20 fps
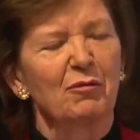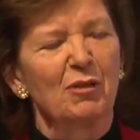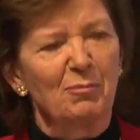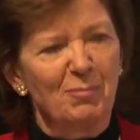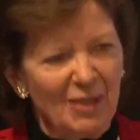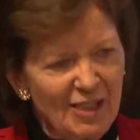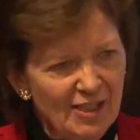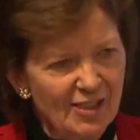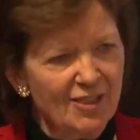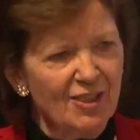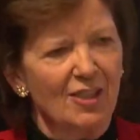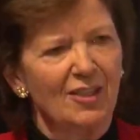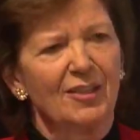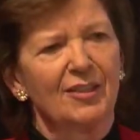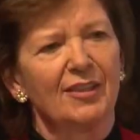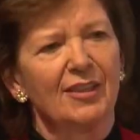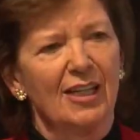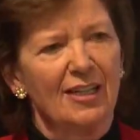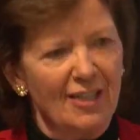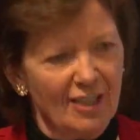We build
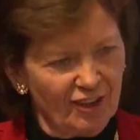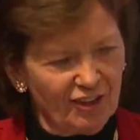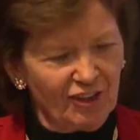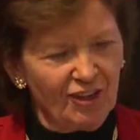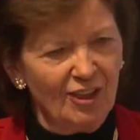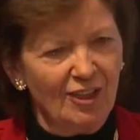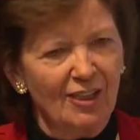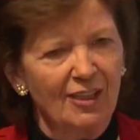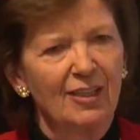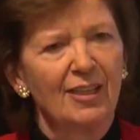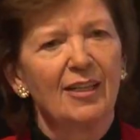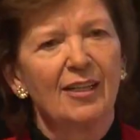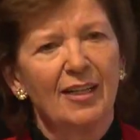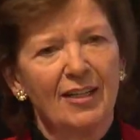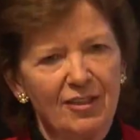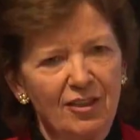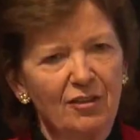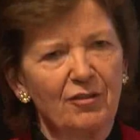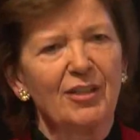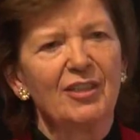on the national
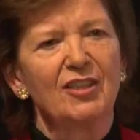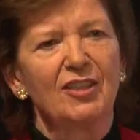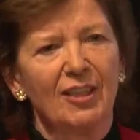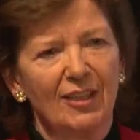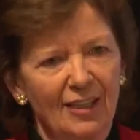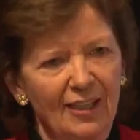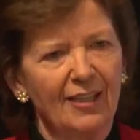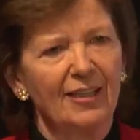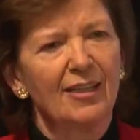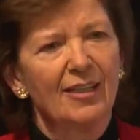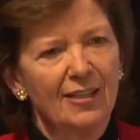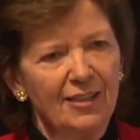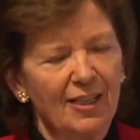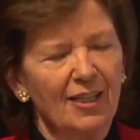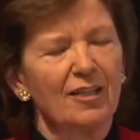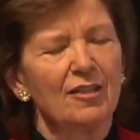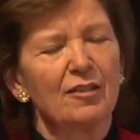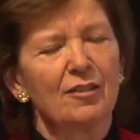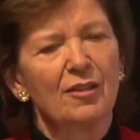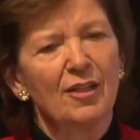and increasingly
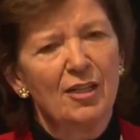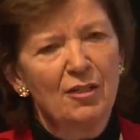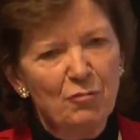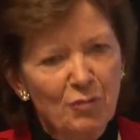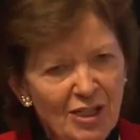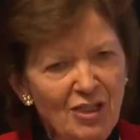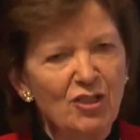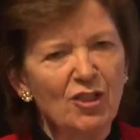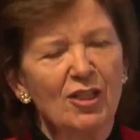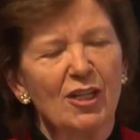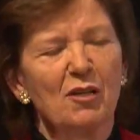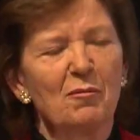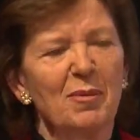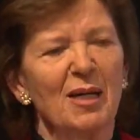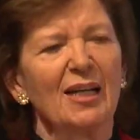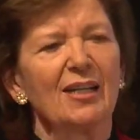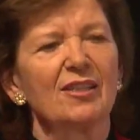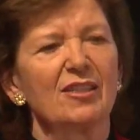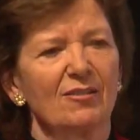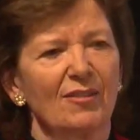now regional
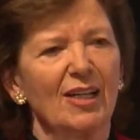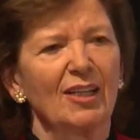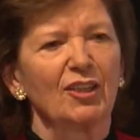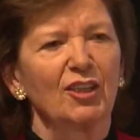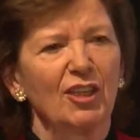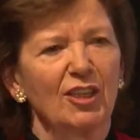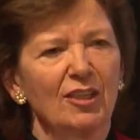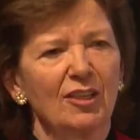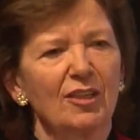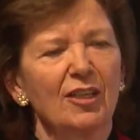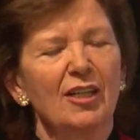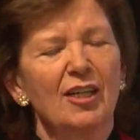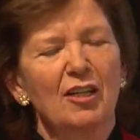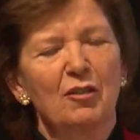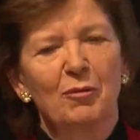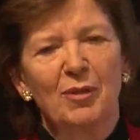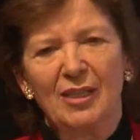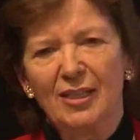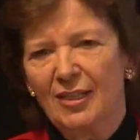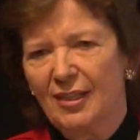plans of action.
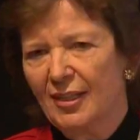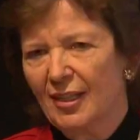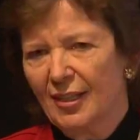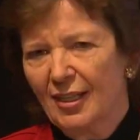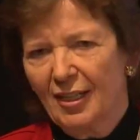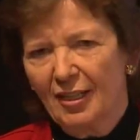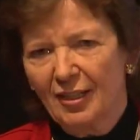We